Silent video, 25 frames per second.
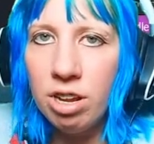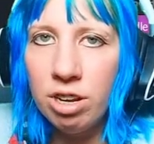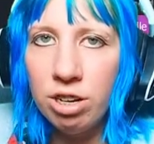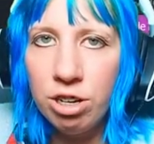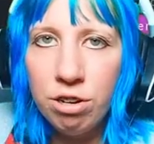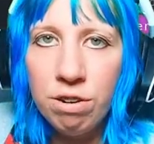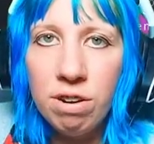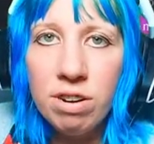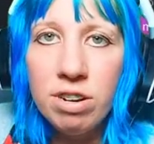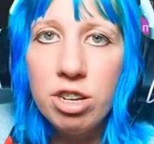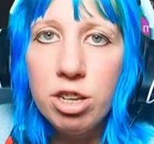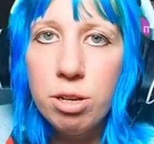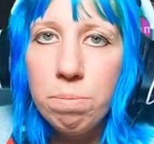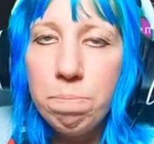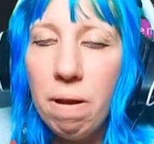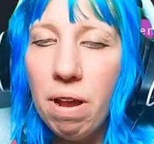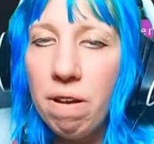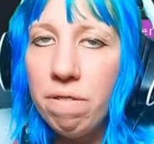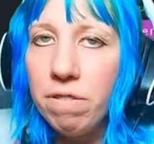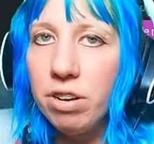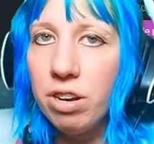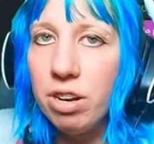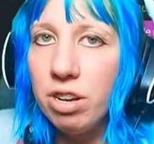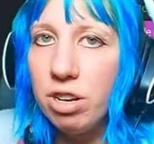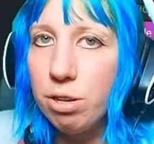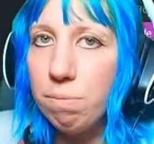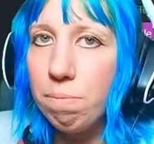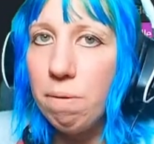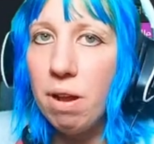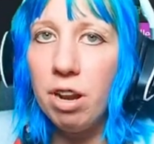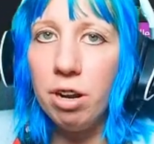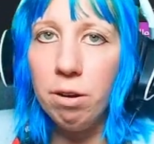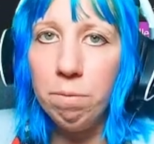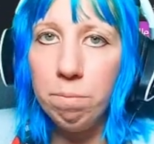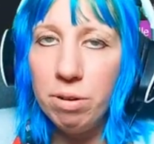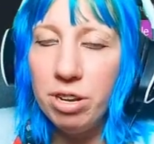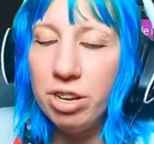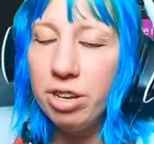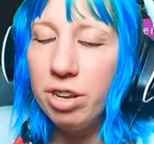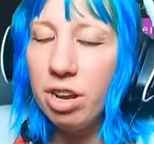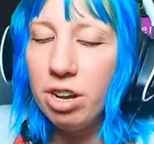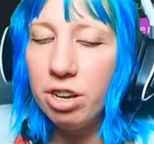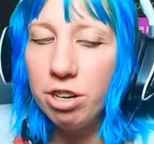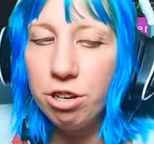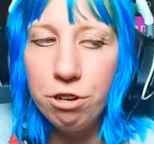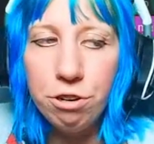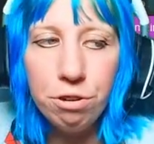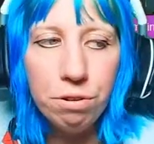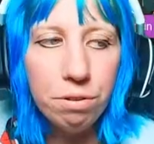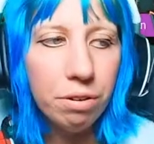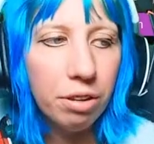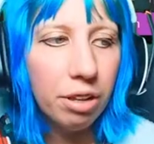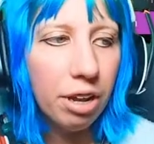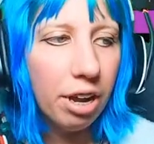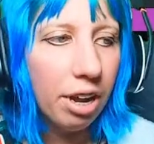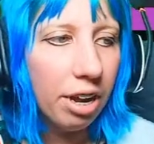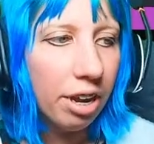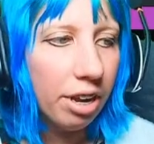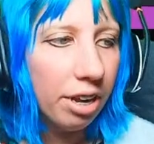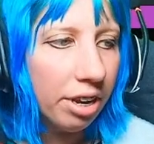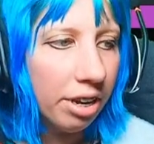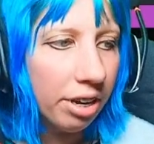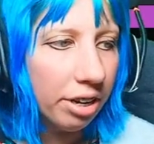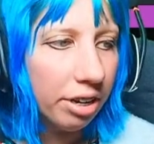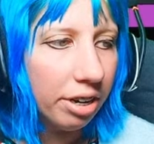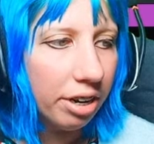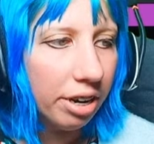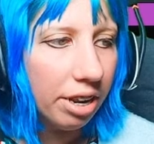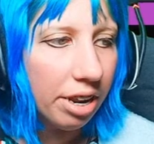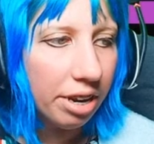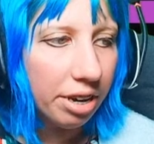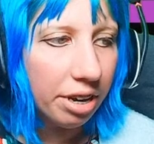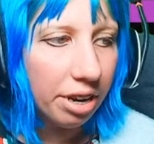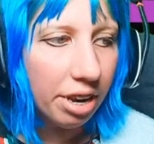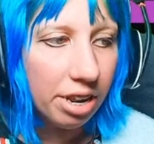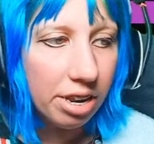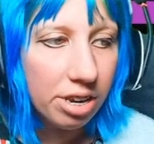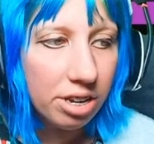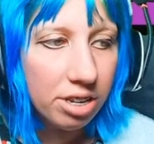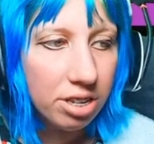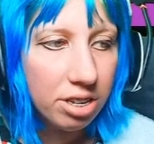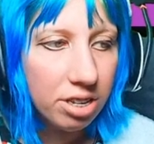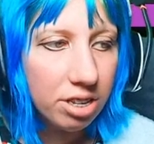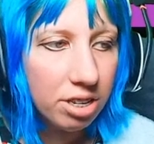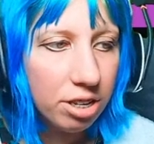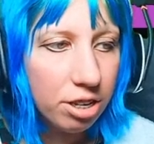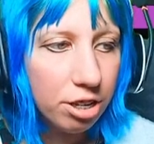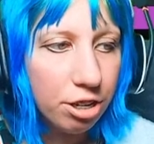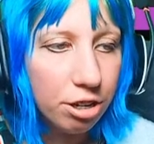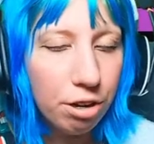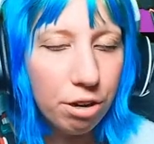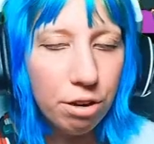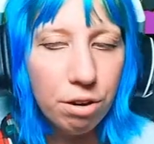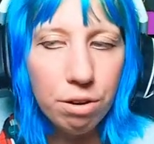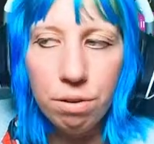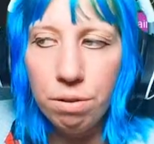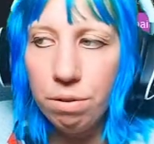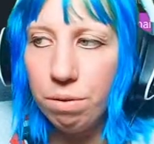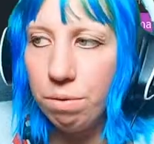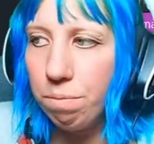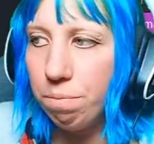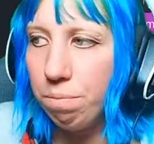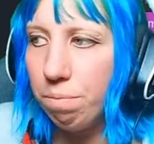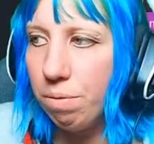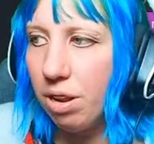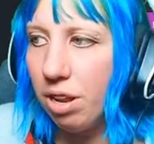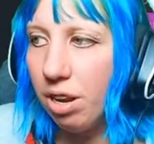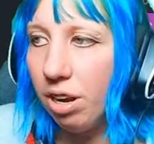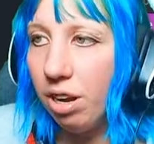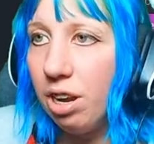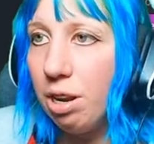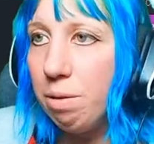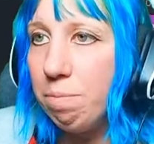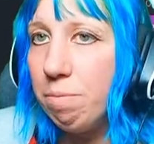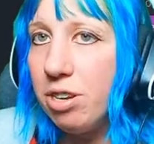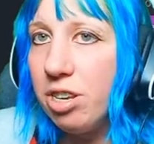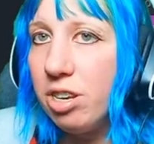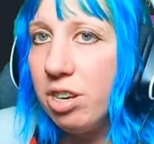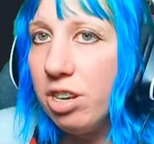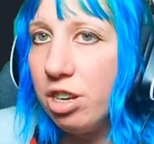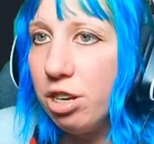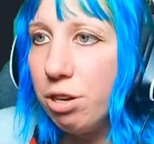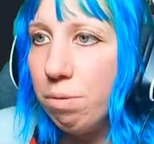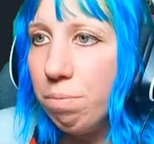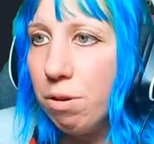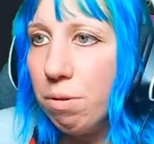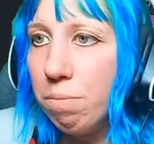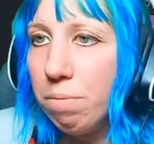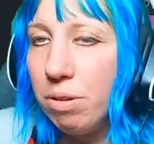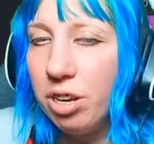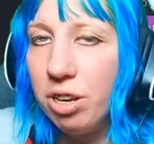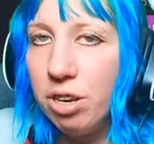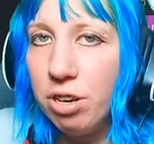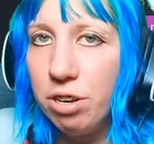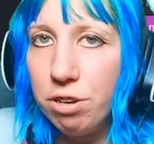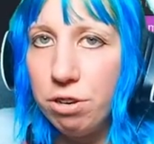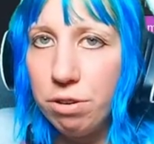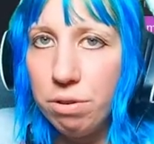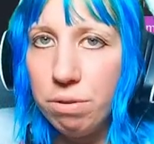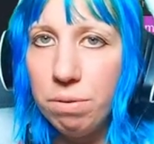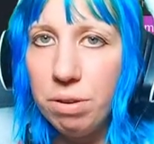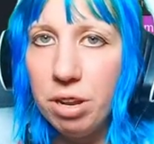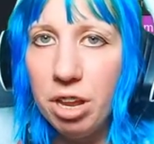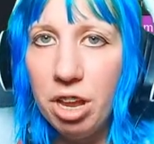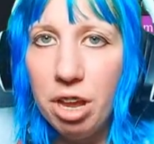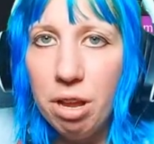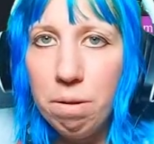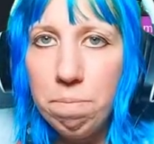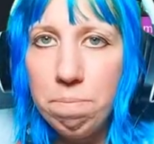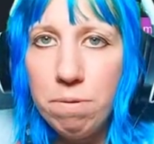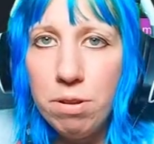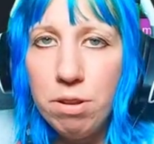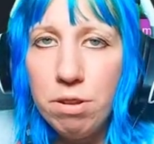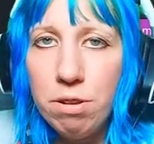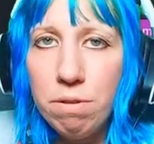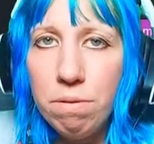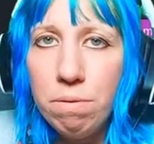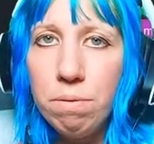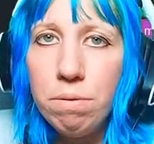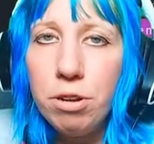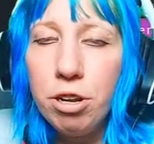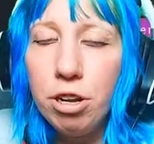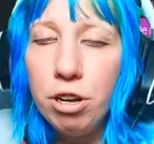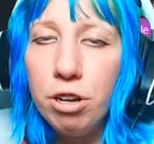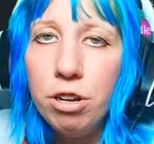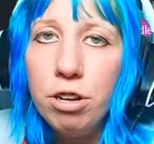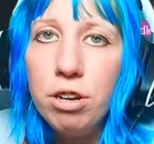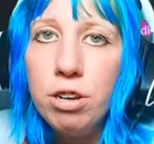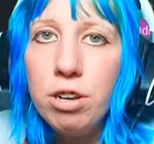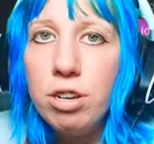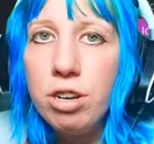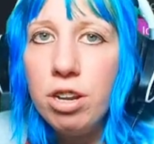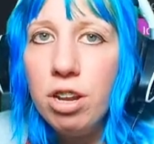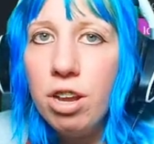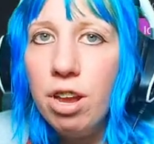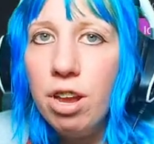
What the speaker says: transparent as well, and we can't do that in this. So we're limited to what we can do here, but you could